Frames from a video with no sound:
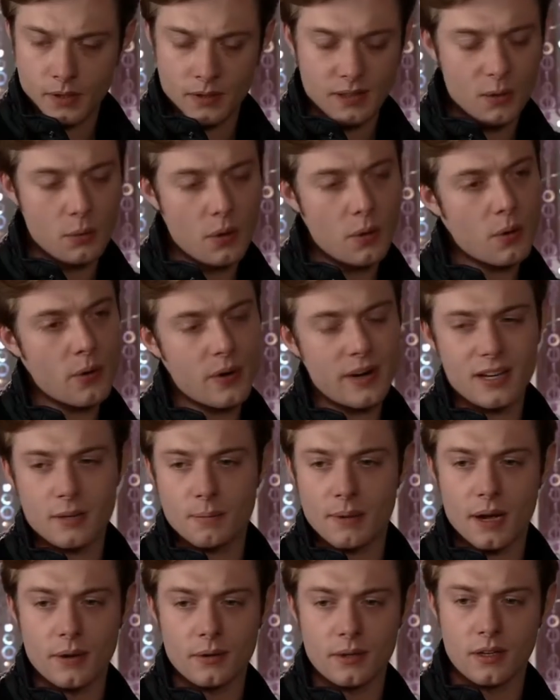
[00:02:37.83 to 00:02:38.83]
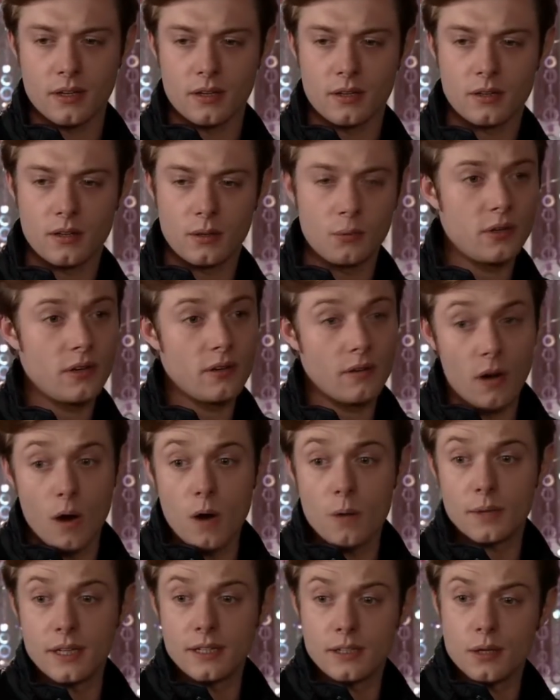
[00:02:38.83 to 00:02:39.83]
They were worried about you. They wouldn't
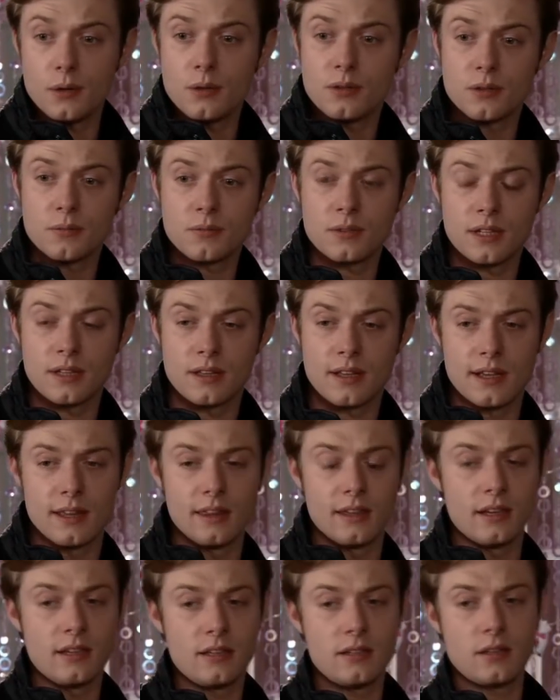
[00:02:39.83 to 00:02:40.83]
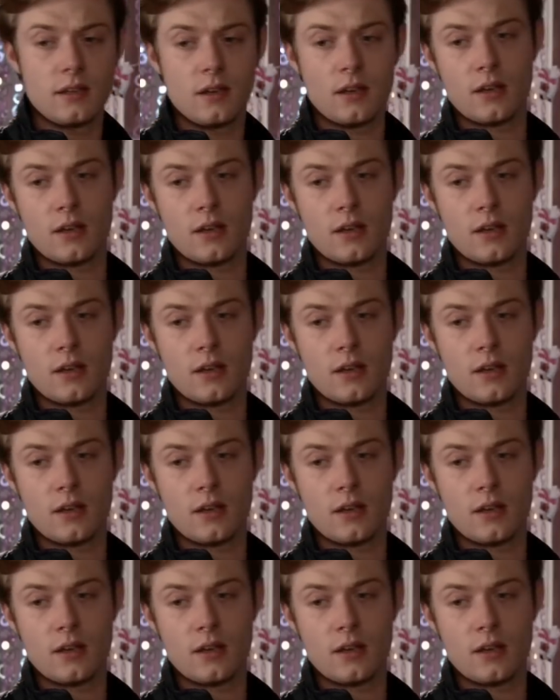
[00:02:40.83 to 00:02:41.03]
normally do something like this.